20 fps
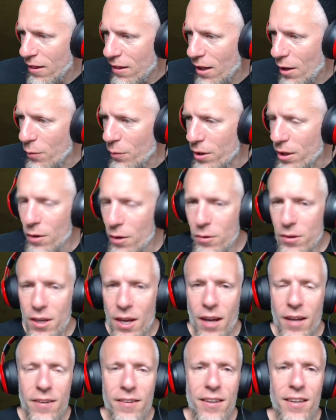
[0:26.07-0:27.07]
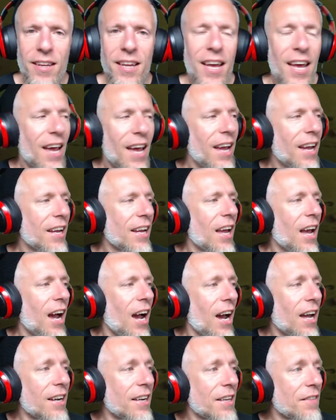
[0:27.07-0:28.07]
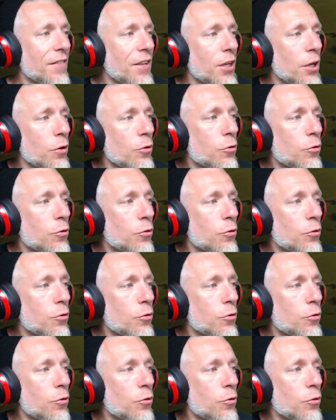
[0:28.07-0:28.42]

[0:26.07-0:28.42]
There we go. Yeah, I did. Hey, I didn't even know